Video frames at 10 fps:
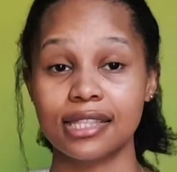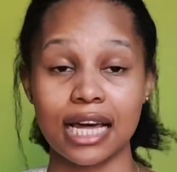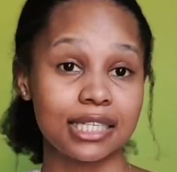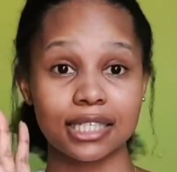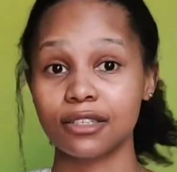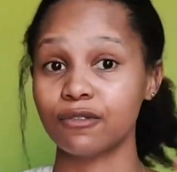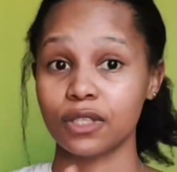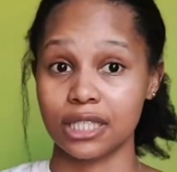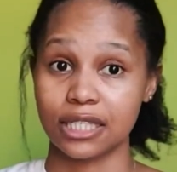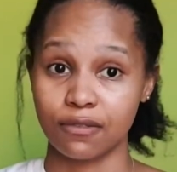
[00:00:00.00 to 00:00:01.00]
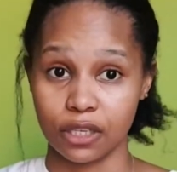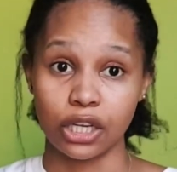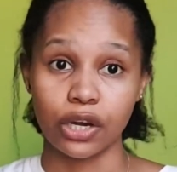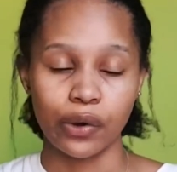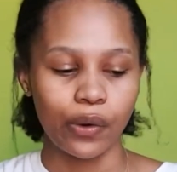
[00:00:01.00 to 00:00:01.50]
that's it for this
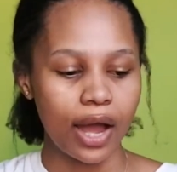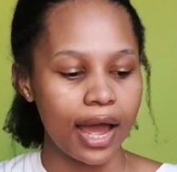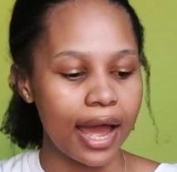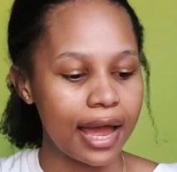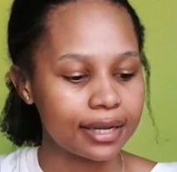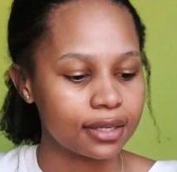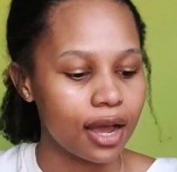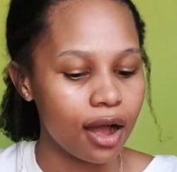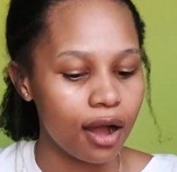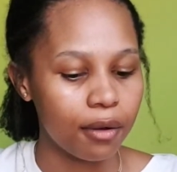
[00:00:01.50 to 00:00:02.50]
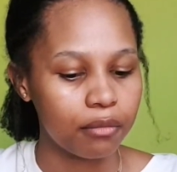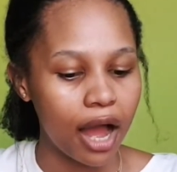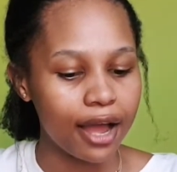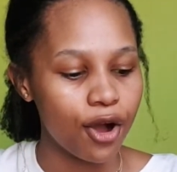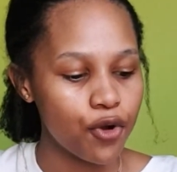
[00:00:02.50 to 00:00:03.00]
video. And
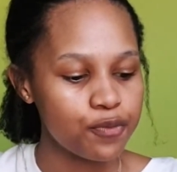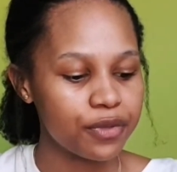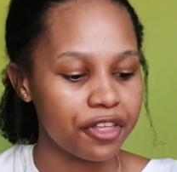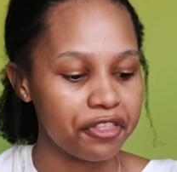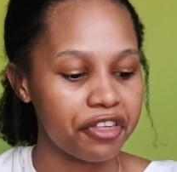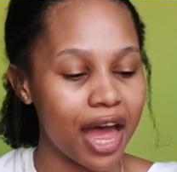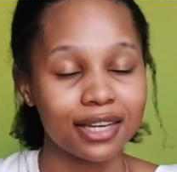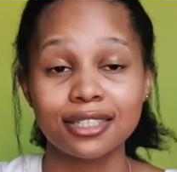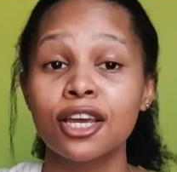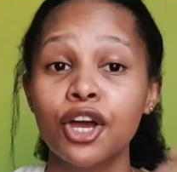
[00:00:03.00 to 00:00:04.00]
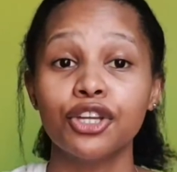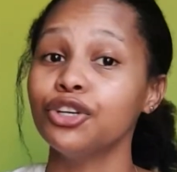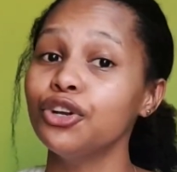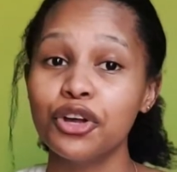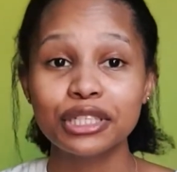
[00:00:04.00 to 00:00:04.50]
I hope that
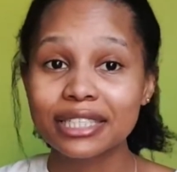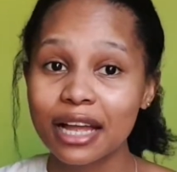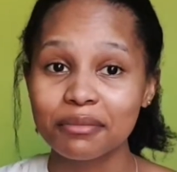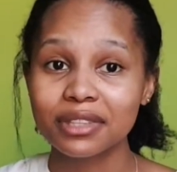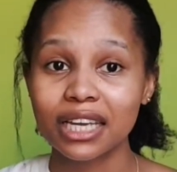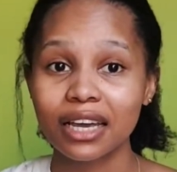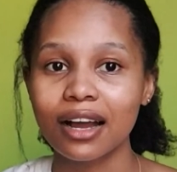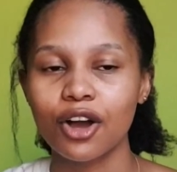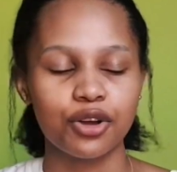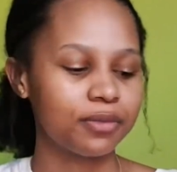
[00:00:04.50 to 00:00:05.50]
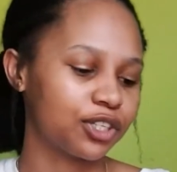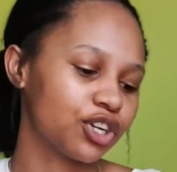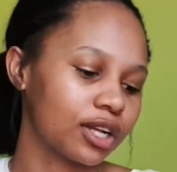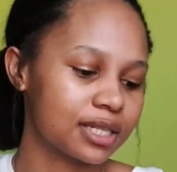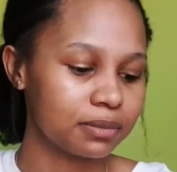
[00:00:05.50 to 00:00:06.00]
you learned something. I hope that you
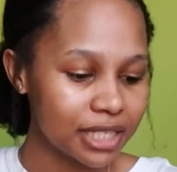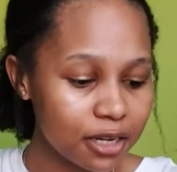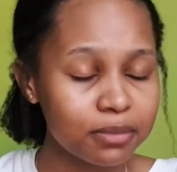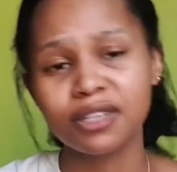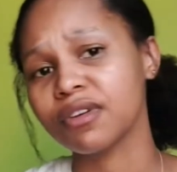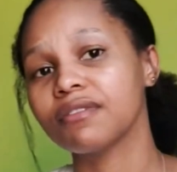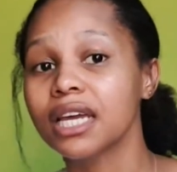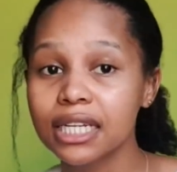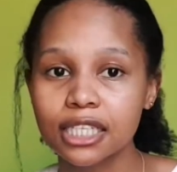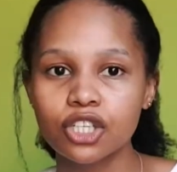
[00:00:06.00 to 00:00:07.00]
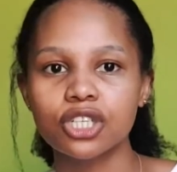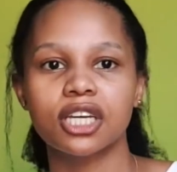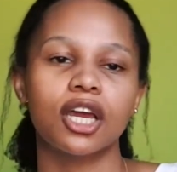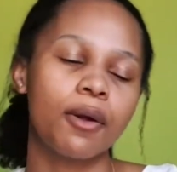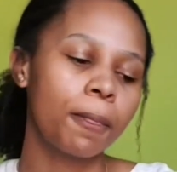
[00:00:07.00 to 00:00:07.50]
got some tips. If you have anything to
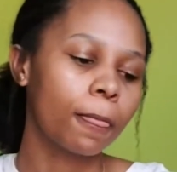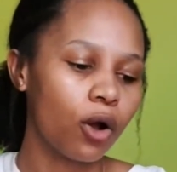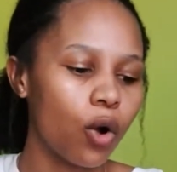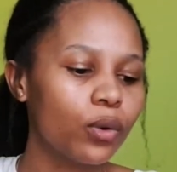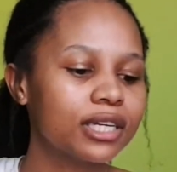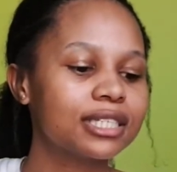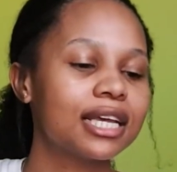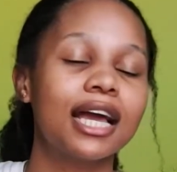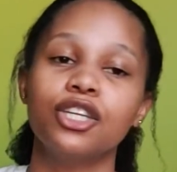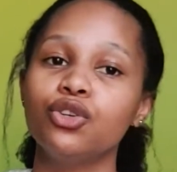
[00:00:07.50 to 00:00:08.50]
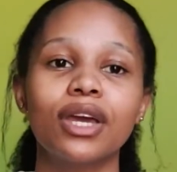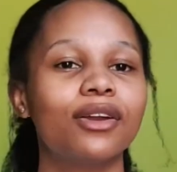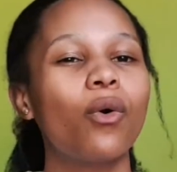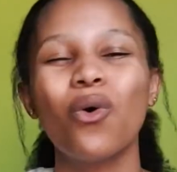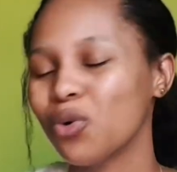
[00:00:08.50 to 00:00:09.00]
share, always, you
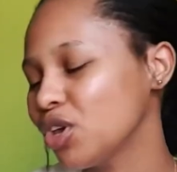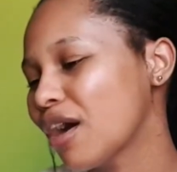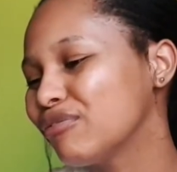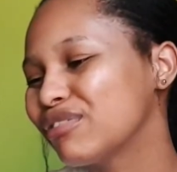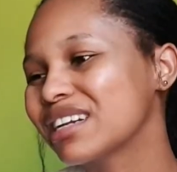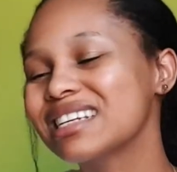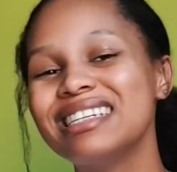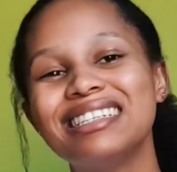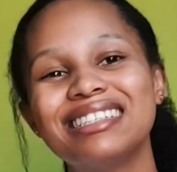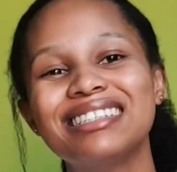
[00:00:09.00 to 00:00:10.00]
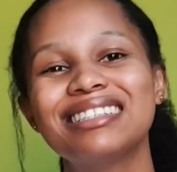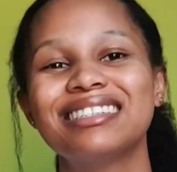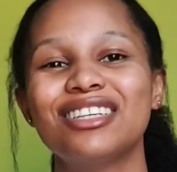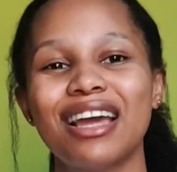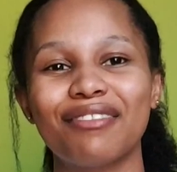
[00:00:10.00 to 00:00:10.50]
can, oh, you're free.
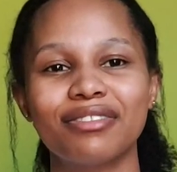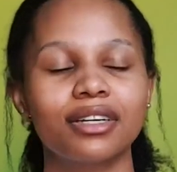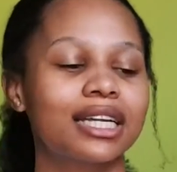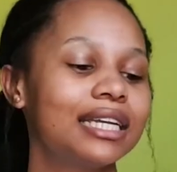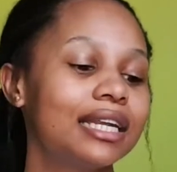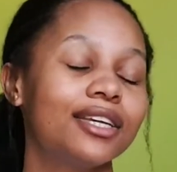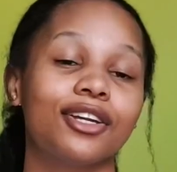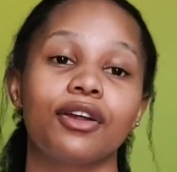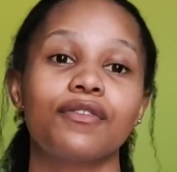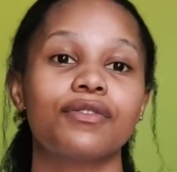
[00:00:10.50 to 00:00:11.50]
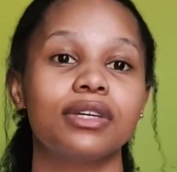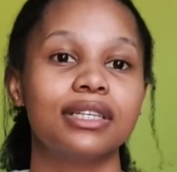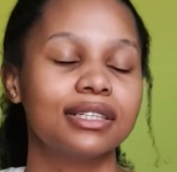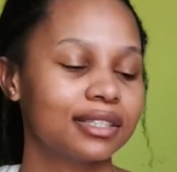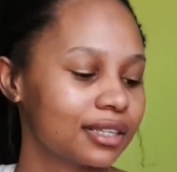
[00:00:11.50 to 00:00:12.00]
Clearly you're not
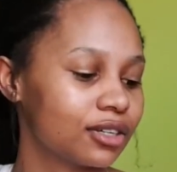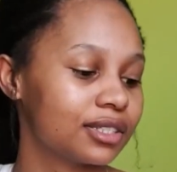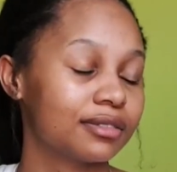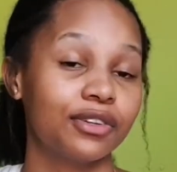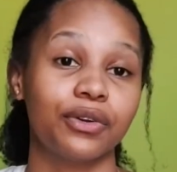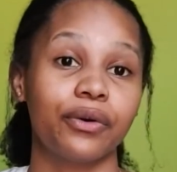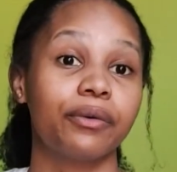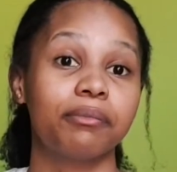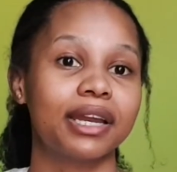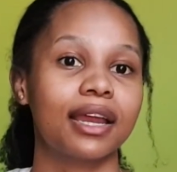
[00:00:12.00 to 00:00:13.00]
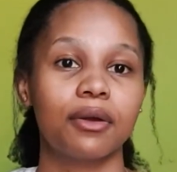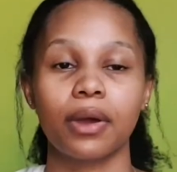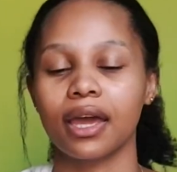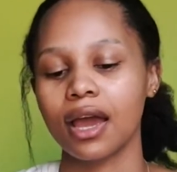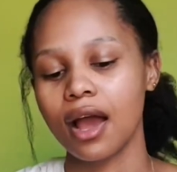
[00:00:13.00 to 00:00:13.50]
free. Because, you know, but
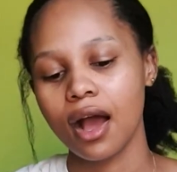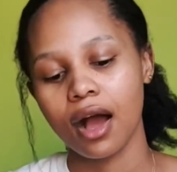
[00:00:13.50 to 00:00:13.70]
anyway,